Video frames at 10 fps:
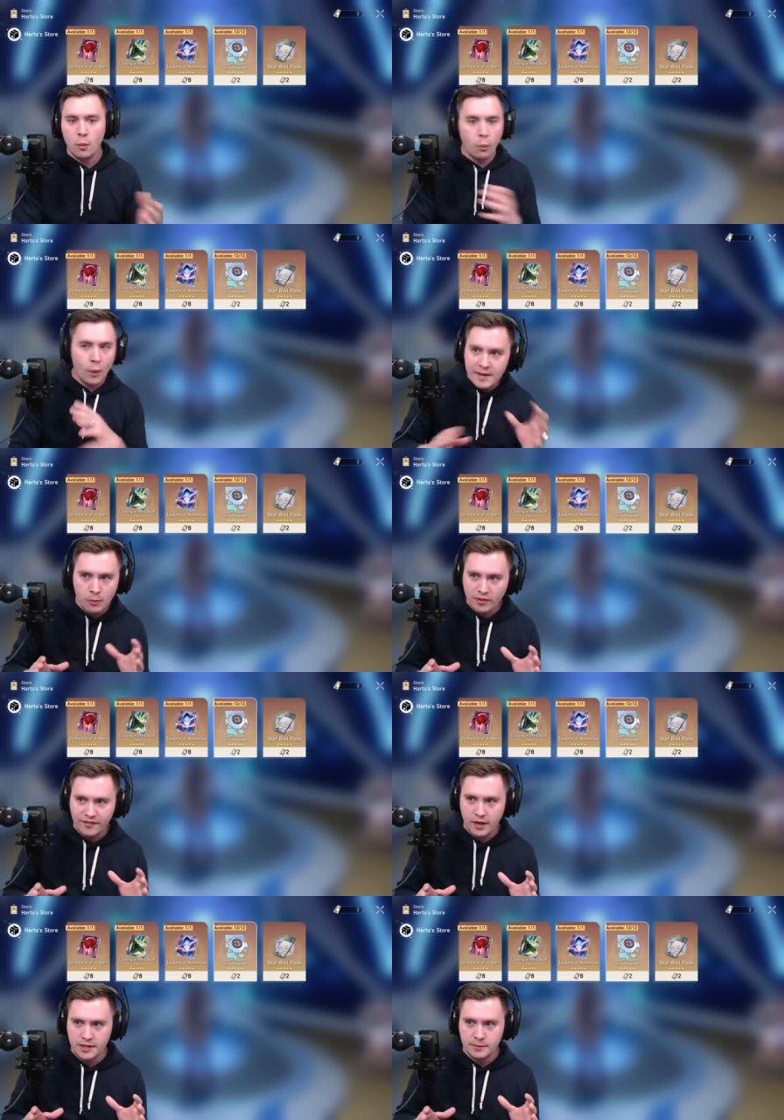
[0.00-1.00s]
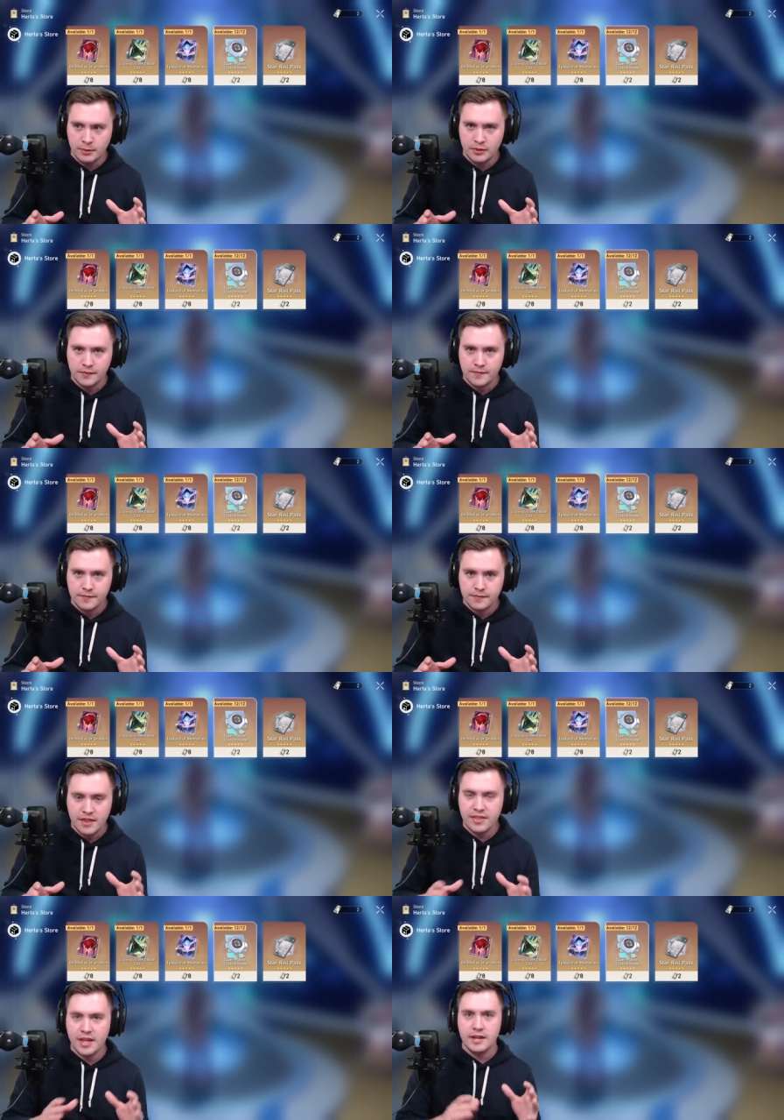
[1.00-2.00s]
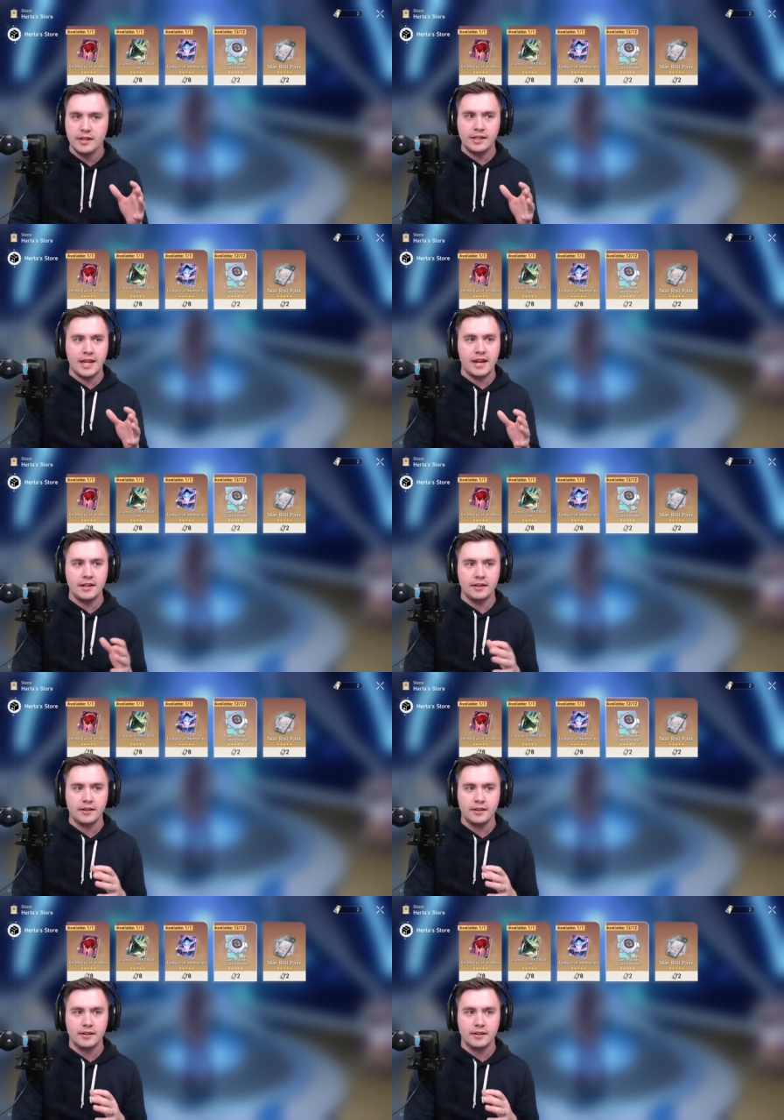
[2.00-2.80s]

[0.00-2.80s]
way more valuable than getting,